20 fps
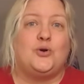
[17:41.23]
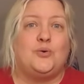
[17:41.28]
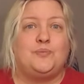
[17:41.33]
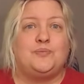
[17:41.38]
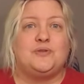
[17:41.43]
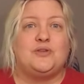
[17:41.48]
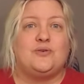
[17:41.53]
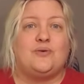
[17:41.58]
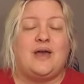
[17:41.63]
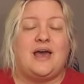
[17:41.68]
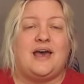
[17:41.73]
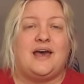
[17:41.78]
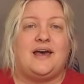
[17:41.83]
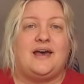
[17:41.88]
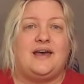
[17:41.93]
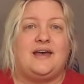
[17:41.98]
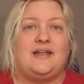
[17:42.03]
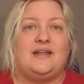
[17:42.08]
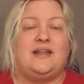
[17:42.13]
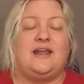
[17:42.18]
you had
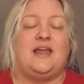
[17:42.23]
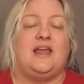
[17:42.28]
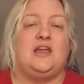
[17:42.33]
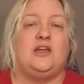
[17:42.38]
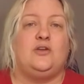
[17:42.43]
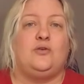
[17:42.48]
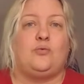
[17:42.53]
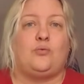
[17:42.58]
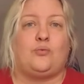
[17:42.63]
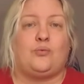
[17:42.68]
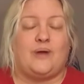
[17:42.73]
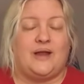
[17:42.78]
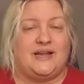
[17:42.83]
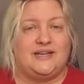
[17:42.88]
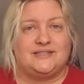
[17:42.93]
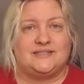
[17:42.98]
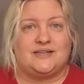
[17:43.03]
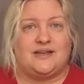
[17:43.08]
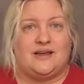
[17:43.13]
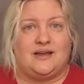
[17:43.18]
a great
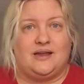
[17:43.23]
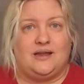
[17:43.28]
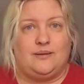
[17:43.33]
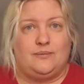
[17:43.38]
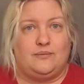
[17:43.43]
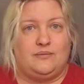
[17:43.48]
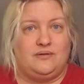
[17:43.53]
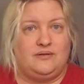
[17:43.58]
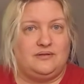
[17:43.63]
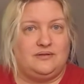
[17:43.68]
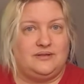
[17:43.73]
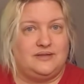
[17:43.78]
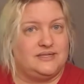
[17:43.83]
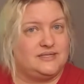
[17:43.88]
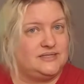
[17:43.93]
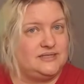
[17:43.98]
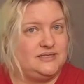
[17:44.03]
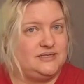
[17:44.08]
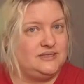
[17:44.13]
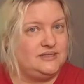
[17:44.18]
time listening
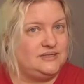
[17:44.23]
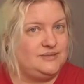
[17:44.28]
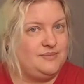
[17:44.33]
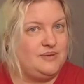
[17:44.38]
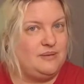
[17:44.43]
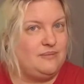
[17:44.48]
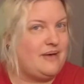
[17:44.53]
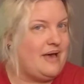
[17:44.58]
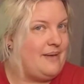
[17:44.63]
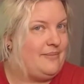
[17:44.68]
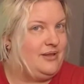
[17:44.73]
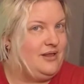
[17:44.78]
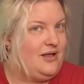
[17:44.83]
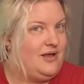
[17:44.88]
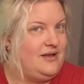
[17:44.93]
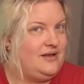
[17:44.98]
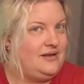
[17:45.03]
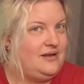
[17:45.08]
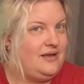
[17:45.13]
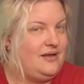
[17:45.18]
to me babble on
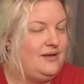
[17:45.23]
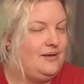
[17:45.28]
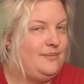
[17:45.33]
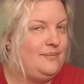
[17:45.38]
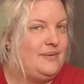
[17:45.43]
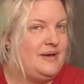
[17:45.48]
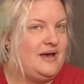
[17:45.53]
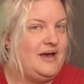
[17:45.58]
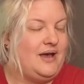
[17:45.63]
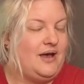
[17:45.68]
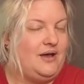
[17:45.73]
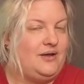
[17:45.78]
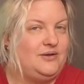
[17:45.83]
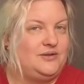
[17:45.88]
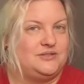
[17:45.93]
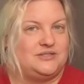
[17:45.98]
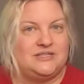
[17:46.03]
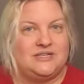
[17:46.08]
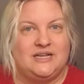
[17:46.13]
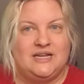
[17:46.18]
about
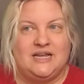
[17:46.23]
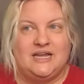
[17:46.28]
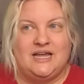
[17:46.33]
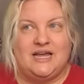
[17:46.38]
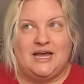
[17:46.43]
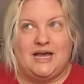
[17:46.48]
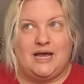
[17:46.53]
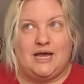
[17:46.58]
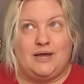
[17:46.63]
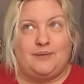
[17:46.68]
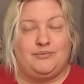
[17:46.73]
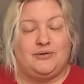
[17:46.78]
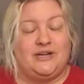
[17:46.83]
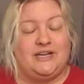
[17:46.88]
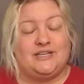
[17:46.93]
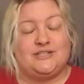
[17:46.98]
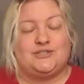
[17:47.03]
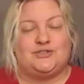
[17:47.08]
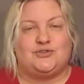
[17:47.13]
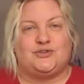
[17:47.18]

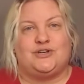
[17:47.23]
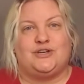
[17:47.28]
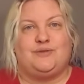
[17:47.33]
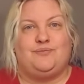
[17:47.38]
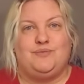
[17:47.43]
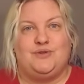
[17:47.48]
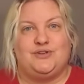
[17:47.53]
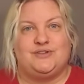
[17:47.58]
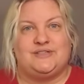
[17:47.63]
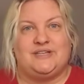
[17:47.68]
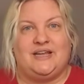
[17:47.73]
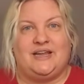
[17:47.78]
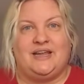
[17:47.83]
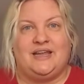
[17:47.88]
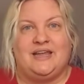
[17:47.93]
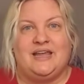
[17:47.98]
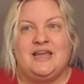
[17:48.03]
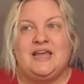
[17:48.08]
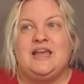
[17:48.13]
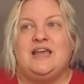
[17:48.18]
prehistoric music.
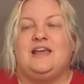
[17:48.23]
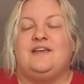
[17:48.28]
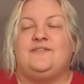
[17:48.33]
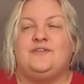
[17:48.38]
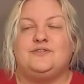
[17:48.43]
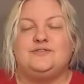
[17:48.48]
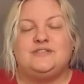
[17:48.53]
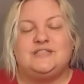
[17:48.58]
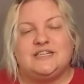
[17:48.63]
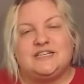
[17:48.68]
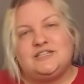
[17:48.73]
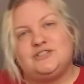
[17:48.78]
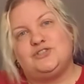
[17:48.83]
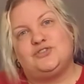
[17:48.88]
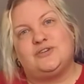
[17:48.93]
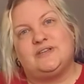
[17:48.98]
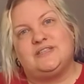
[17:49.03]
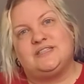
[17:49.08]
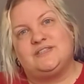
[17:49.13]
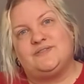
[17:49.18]
If you did enjoy this
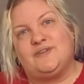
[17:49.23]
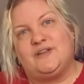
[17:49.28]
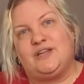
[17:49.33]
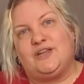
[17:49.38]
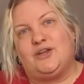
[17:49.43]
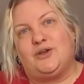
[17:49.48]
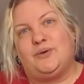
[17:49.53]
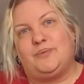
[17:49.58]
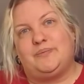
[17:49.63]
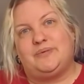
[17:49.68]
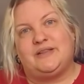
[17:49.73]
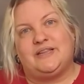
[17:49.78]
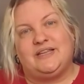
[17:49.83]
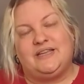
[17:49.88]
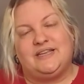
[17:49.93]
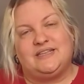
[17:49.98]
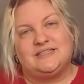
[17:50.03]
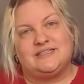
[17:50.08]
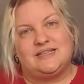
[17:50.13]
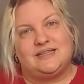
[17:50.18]
video, please
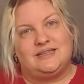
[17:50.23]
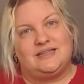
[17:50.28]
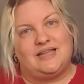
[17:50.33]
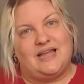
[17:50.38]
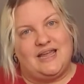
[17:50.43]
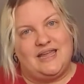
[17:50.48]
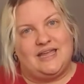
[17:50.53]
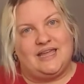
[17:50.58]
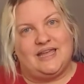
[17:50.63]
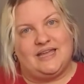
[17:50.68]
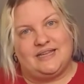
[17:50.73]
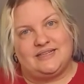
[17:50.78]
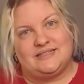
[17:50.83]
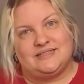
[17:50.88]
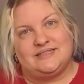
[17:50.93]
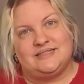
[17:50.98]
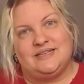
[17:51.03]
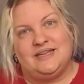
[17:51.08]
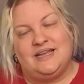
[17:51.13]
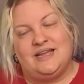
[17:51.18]
like it
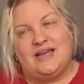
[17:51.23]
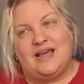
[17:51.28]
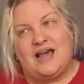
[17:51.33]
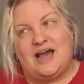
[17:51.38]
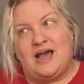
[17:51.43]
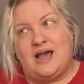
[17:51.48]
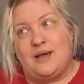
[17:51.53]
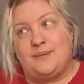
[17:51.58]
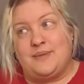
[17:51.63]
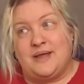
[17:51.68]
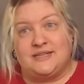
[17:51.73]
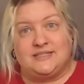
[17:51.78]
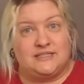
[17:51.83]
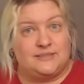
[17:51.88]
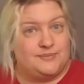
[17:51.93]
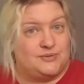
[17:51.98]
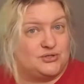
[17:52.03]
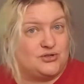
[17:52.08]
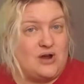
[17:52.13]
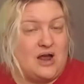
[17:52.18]
and
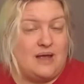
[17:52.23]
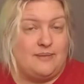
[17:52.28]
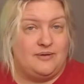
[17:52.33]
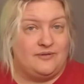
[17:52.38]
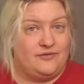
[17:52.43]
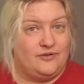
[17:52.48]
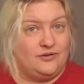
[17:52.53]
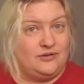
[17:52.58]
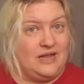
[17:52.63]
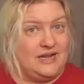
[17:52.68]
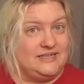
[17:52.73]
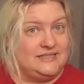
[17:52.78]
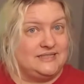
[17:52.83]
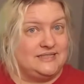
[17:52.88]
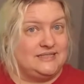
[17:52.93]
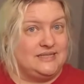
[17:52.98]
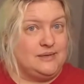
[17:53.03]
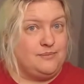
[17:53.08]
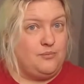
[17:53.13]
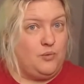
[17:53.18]
subscribe if you'd like to see
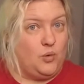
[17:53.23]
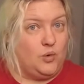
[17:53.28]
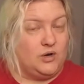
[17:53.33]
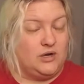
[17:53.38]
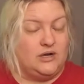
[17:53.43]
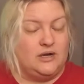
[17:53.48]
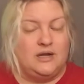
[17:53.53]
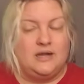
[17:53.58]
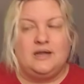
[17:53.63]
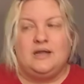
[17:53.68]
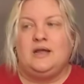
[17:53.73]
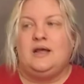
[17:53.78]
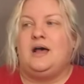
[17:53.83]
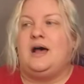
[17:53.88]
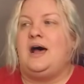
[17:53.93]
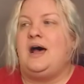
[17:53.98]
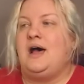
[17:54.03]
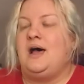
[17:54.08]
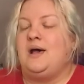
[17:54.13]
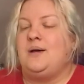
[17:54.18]
more.
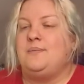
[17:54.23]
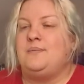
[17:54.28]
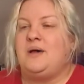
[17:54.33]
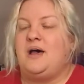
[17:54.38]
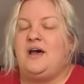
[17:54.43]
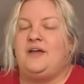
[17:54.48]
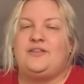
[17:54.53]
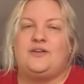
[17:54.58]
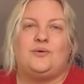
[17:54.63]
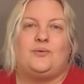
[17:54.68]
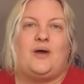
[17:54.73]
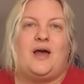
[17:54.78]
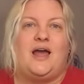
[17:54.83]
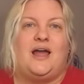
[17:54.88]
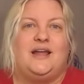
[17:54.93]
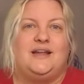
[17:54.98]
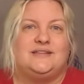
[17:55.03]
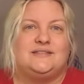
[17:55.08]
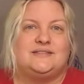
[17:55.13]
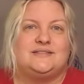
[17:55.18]

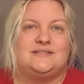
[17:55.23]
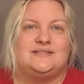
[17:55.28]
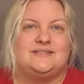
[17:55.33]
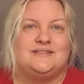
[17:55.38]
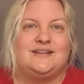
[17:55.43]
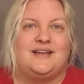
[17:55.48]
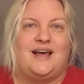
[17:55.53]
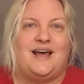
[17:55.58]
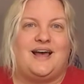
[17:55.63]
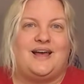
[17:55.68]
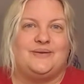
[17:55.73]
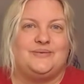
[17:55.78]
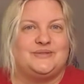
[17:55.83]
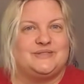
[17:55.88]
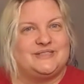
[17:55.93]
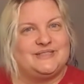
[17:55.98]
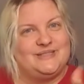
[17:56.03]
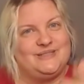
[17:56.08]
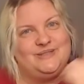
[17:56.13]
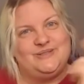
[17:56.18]
Otherwise, I will see
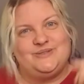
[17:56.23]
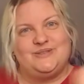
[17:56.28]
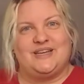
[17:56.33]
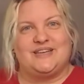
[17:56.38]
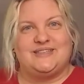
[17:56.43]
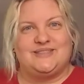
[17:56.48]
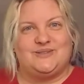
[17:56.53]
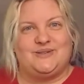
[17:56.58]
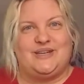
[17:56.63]
you next week.